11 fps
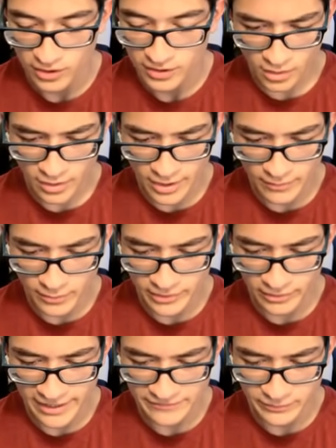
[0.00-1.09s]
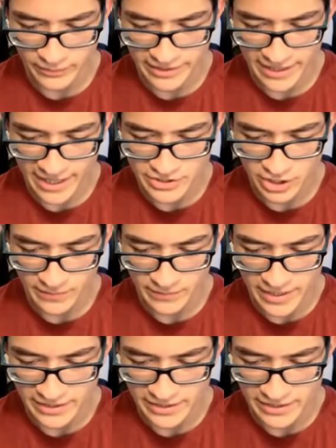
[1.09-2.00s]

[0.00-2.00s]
All right, well we already have to play catch up,